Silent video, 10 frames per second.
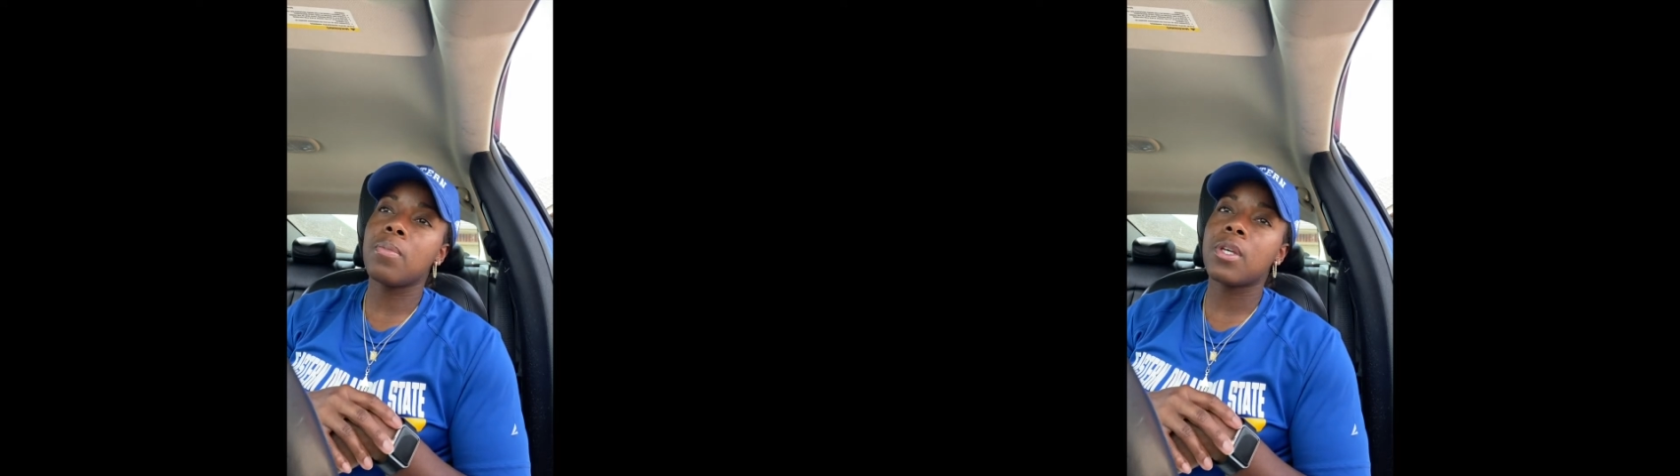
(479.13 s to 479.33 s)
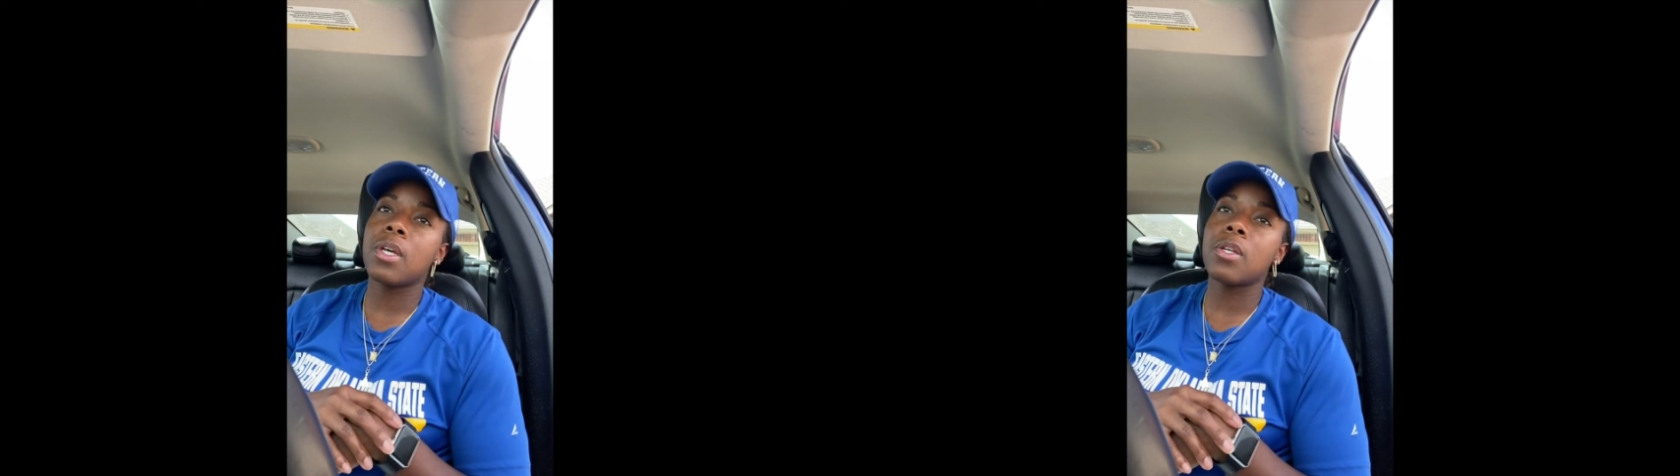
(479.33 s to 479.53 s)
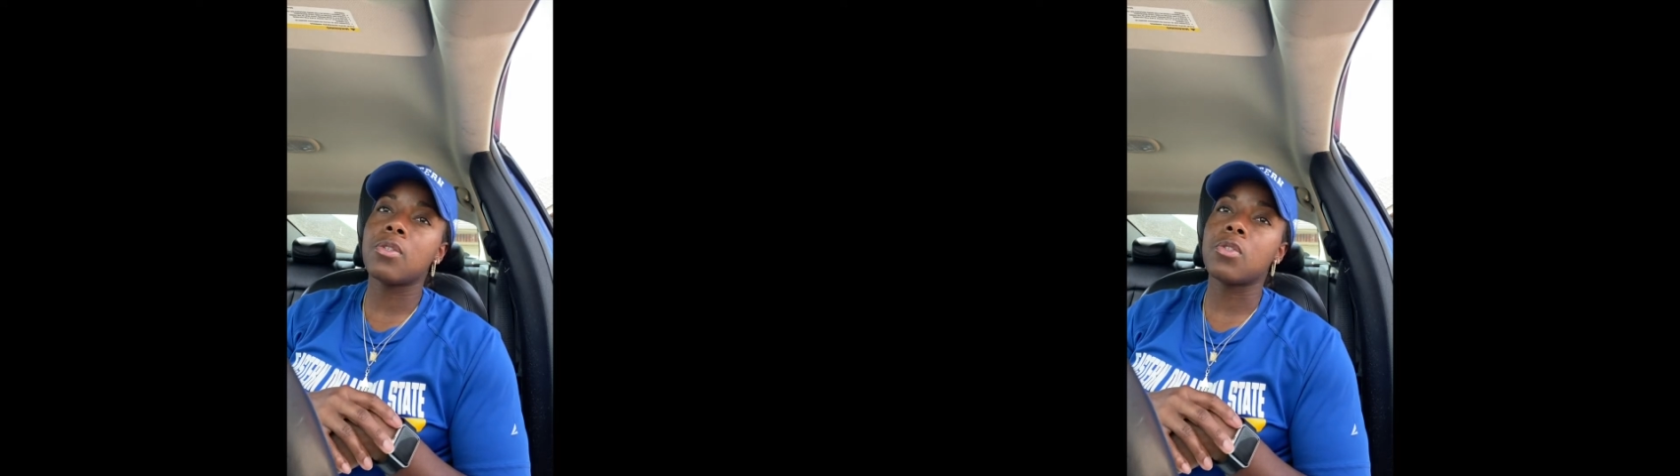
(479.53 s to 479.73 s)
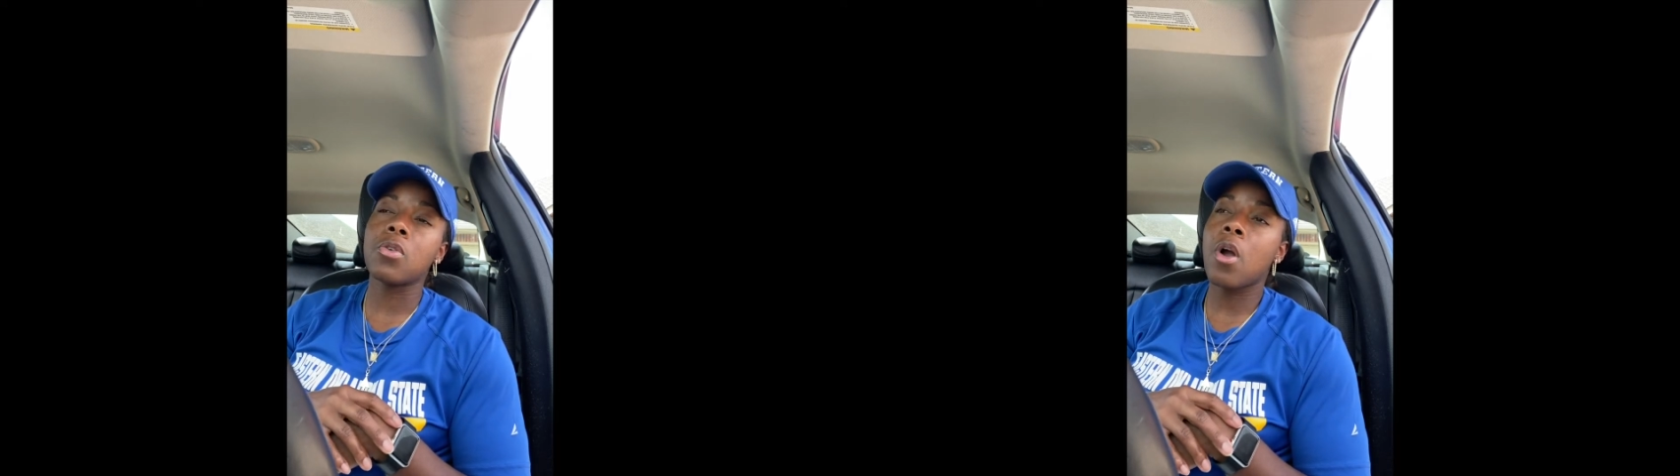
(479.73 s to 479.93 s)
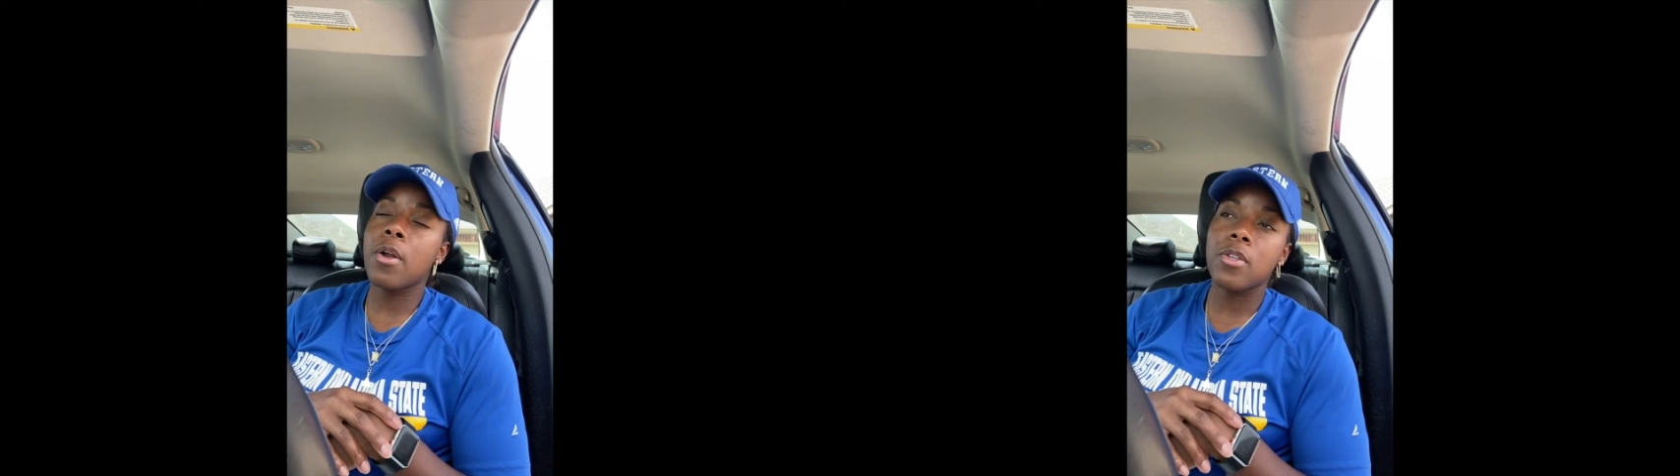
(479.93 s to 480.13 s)
because
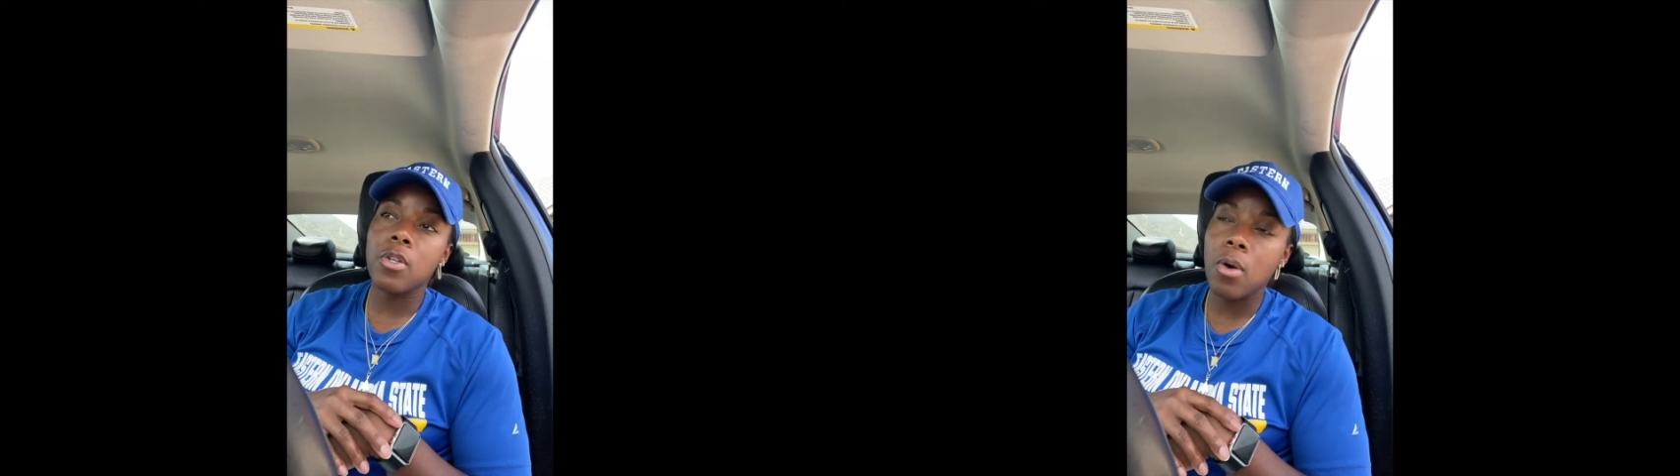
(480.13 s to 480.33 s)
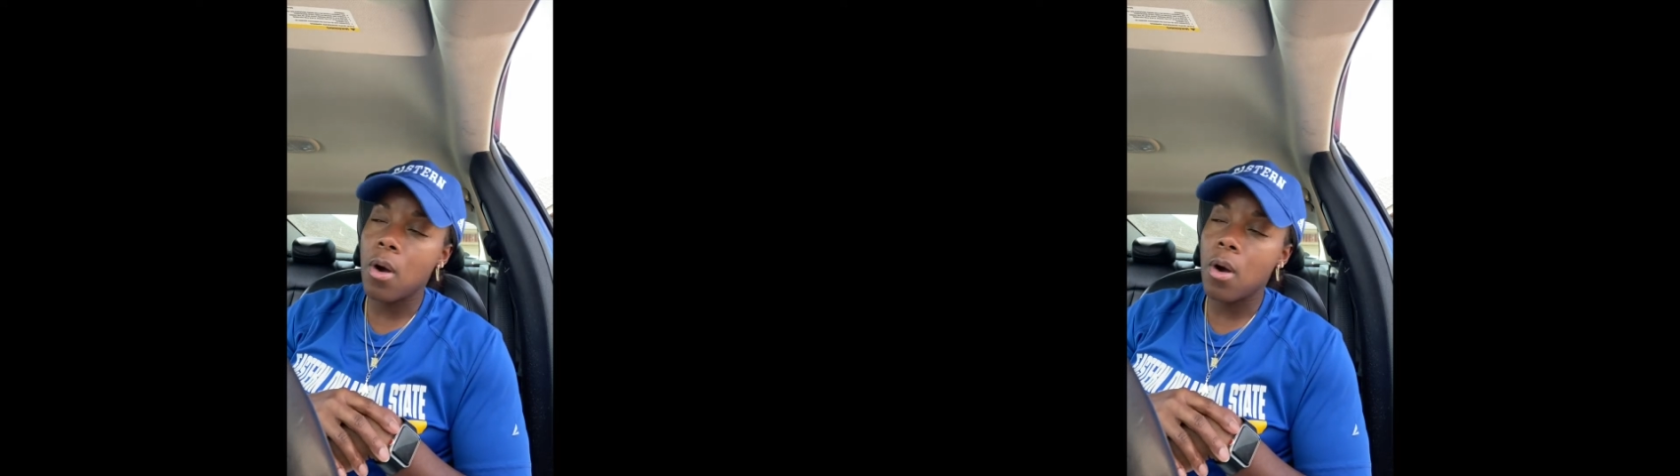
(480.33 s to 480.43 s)
you're already so